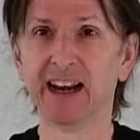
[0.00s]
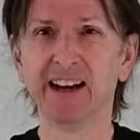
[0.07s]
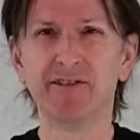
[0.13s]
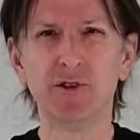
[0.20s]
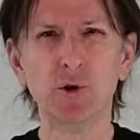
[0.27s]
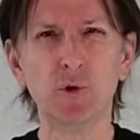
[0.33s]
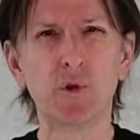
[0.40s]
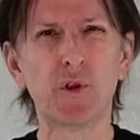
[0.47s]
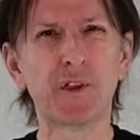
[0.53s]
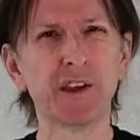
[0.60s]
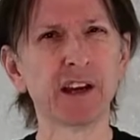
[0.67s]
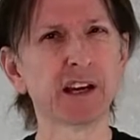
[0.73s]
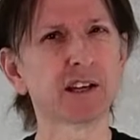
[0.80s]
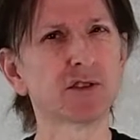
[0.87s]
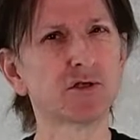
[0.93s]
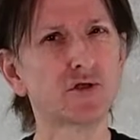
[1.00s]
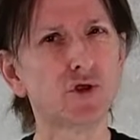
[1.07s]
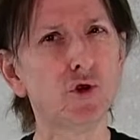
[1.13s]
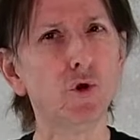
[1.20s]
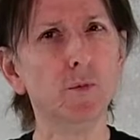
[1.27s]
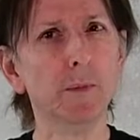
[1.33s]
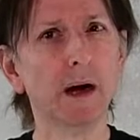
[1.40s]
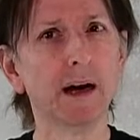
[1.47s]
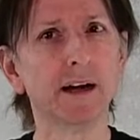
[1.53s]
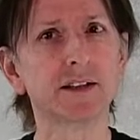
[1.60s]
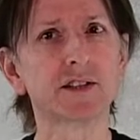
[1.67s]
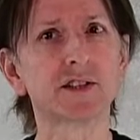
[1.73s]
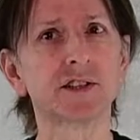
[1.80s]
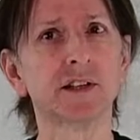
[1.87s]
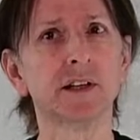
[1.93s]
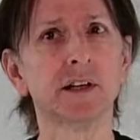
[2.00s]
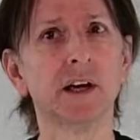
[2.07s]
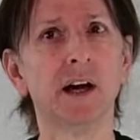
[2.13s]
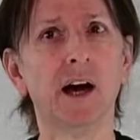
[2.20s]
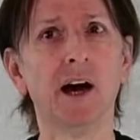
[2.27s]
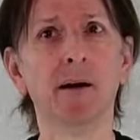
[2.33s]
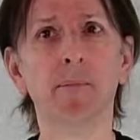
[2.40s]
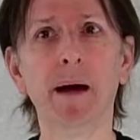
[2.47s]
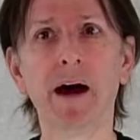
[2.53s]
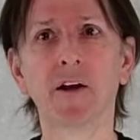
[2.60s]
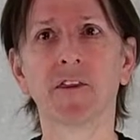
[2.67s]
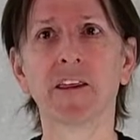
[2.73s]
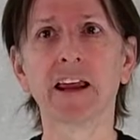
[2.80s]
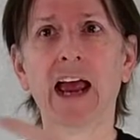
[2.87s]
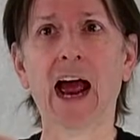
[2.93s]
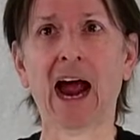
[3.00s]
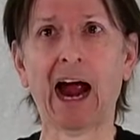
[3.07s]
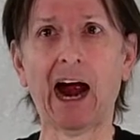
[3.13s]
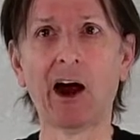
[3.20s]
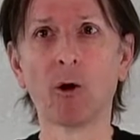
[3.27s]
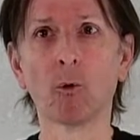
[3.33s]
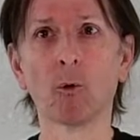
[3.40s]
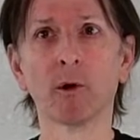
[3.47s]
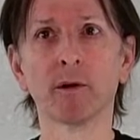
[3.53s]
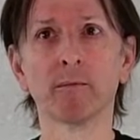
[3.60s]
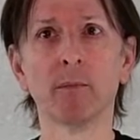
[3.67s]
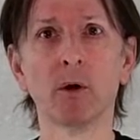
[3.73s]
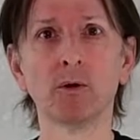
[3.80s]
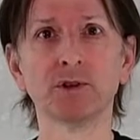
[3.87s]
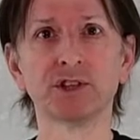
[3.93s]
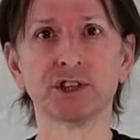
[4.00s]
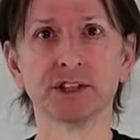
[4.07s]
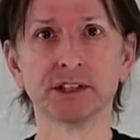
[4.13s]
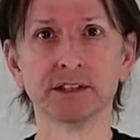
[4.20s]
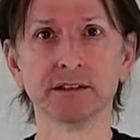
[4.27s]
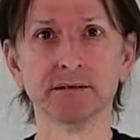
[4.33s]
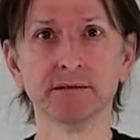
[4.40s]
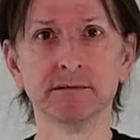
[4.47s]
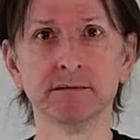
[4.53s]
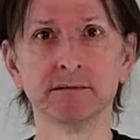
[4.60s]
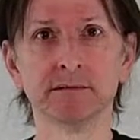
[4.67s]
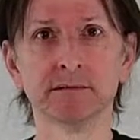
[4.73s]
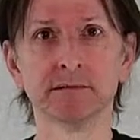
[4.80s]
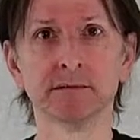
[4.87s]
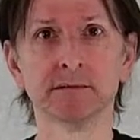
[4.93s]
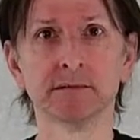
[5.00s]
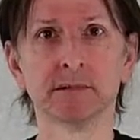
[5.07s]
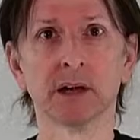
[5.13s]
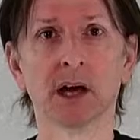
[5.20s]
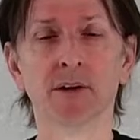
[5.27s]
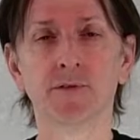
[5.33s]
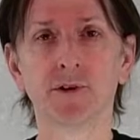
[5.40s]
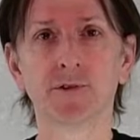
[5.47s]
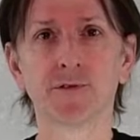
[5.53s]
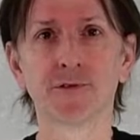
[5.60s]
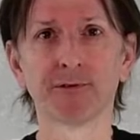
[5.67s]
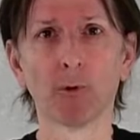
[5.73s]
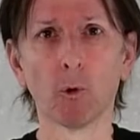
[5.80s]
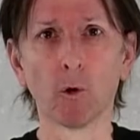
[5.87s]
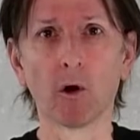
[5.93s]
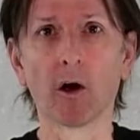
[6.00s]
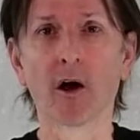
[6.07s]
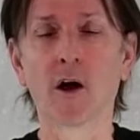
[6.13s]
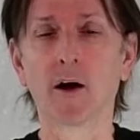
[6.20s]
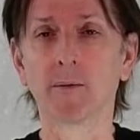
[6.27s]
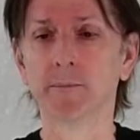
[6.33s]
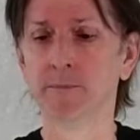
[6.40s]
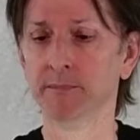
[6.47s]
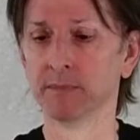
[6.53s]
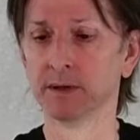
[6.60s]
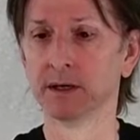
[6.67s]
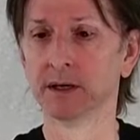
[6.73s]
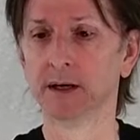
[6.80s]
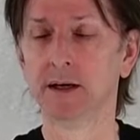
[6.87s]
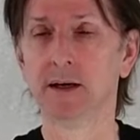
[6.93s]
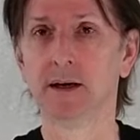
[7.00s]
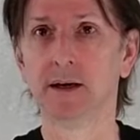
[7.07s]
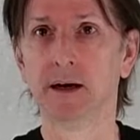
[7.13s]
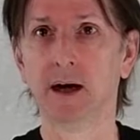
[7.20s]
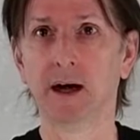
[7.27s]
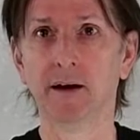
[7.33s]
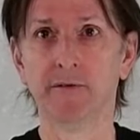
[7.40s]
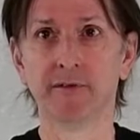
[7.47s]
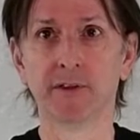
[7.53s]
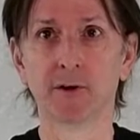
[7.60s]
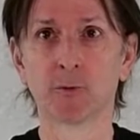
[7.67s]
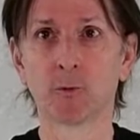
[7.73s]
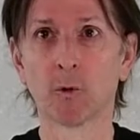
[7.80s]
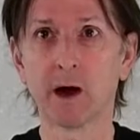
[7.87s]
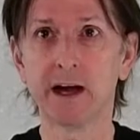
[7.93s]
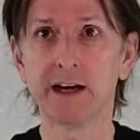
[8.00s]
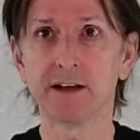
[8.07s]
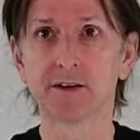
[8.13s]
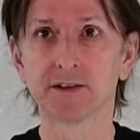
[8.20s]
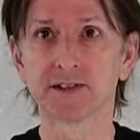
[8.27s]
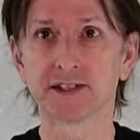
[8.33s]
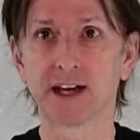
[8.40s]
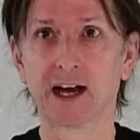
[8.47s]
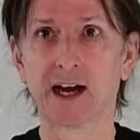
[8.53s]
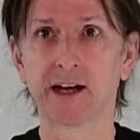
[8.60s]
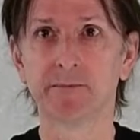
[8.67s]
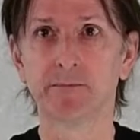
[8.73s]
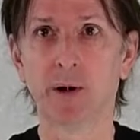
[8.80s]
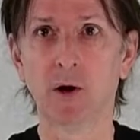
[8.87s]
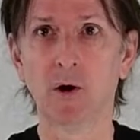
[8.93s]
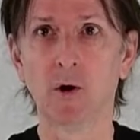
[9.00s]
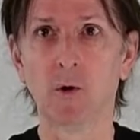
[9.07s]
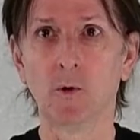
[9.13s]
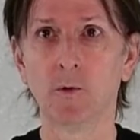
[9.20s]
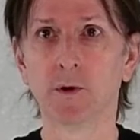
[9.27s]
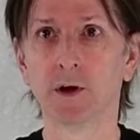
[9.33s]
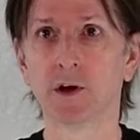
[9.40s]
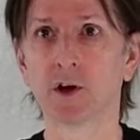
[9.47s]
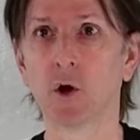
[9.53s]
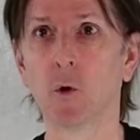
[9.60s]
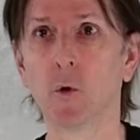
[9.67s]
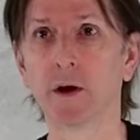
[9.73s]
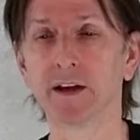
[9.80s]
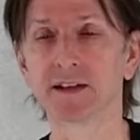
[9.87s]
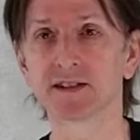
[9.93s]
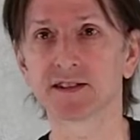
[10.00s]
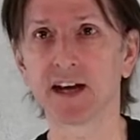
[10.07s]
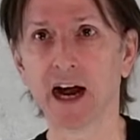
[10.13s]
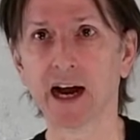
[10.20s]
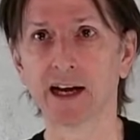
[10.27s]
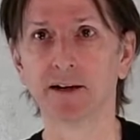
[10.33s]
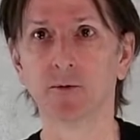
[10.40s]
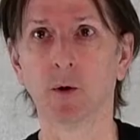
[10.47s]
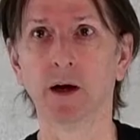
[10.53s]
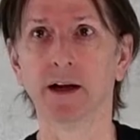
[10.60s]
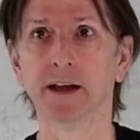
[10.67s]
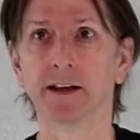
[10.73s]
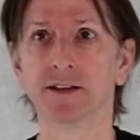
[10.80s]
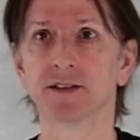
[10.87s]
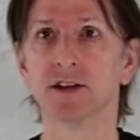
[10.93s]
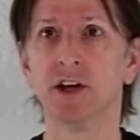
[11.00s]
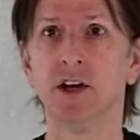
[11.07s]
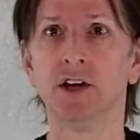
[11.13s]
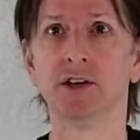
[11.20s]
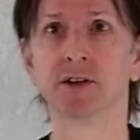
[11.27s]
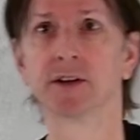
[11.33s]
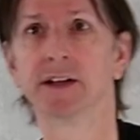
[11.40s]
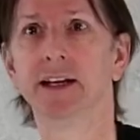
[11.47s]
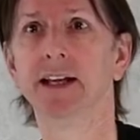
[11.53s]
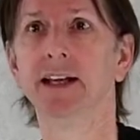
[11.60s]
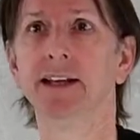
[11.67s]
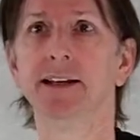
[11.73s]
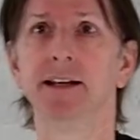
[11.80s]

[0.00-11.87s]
if you think too much about the outward motion of your forearm, of the radial side bone going sideways, you're going to end